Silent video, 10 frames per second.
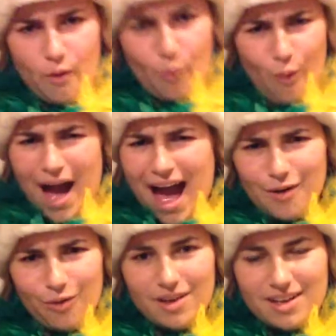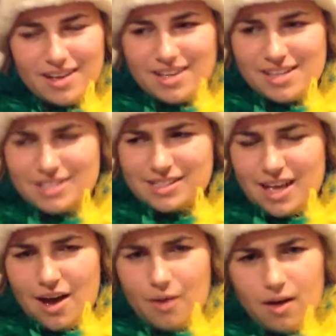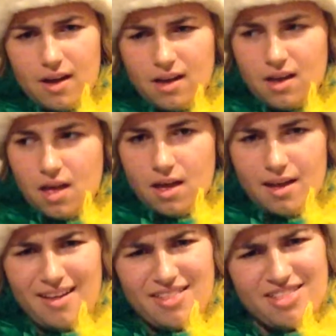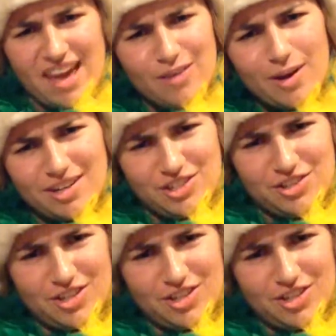Wow! So, then what did you